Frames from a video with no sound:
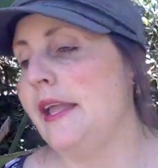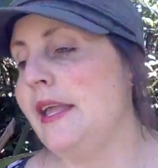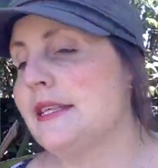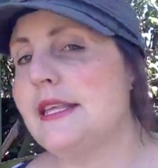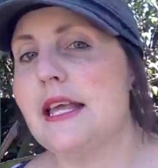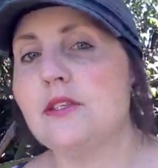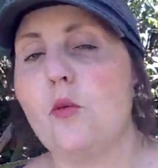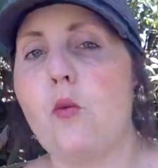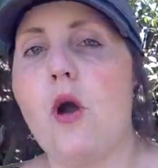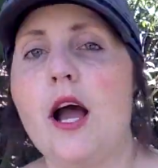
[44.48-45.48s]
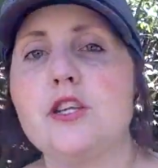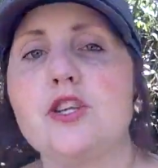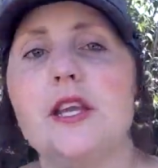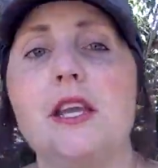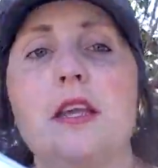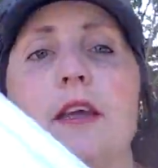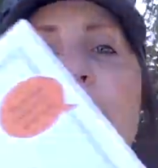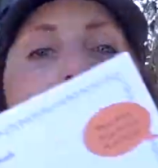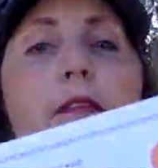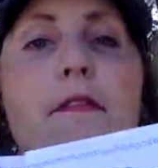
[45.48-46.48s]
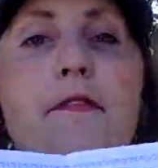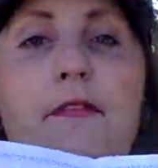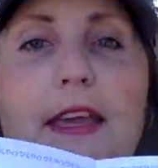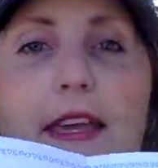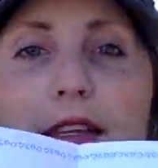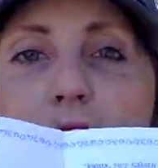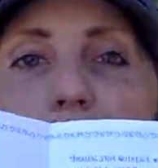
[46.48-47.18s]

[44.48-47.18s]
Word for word: It says washing feet.